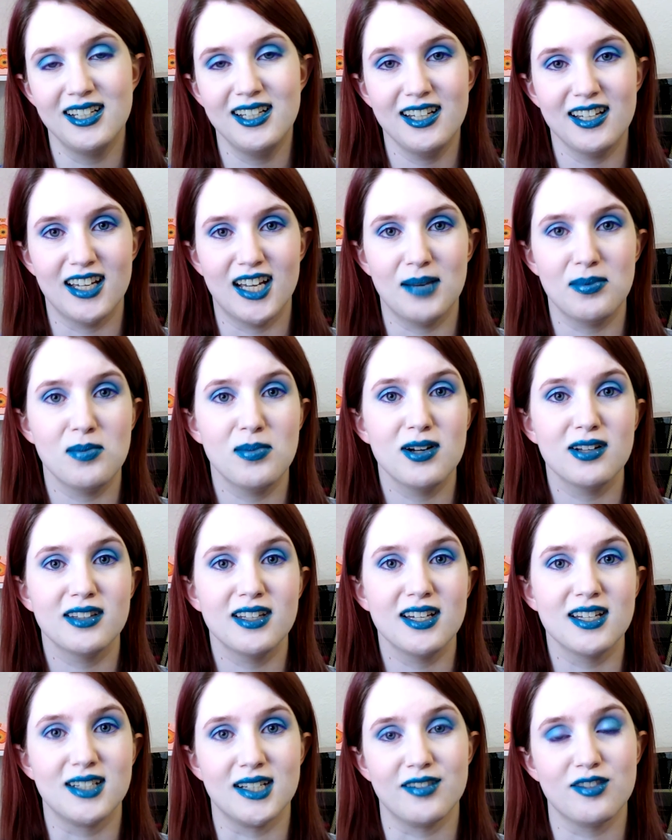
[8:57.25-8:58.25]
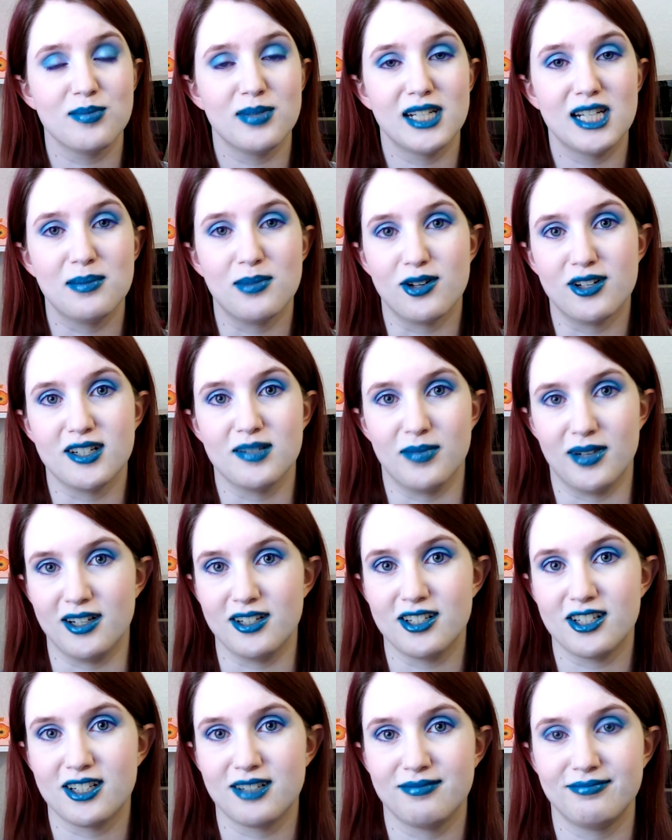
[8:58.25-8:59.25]
Happy birthday to everybody born in
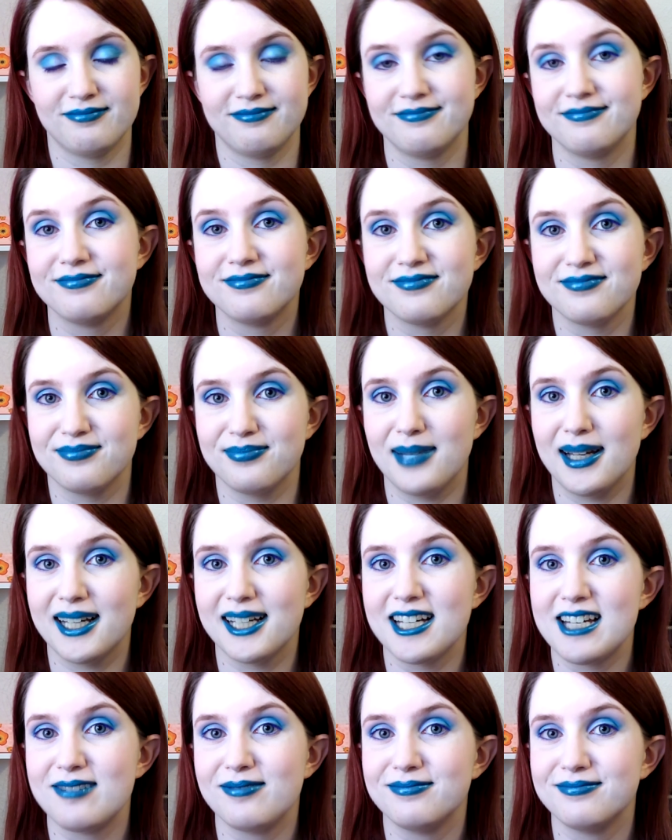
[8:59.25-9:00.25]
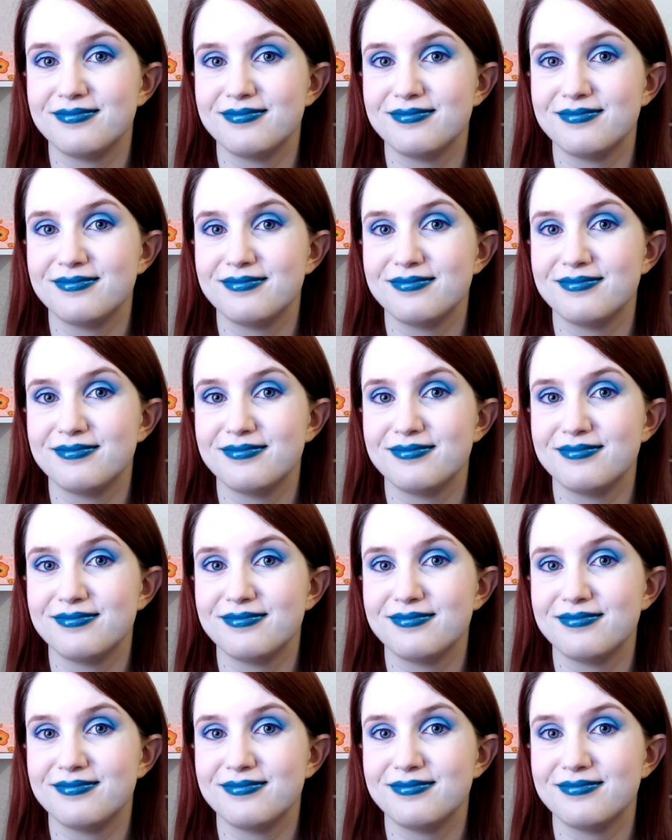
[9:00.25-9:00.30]
March. Bye!